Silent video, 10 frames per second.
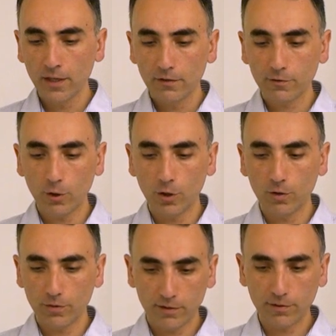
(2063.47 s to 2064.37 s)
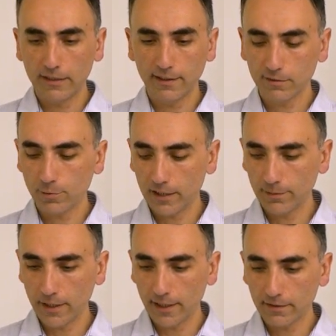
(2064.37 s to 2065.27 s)
So it has quite
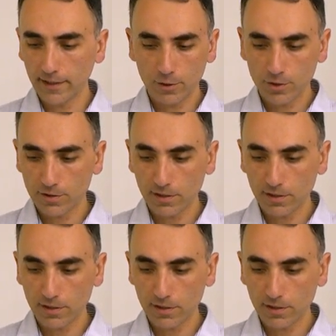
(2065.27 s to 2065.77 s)
many extensions,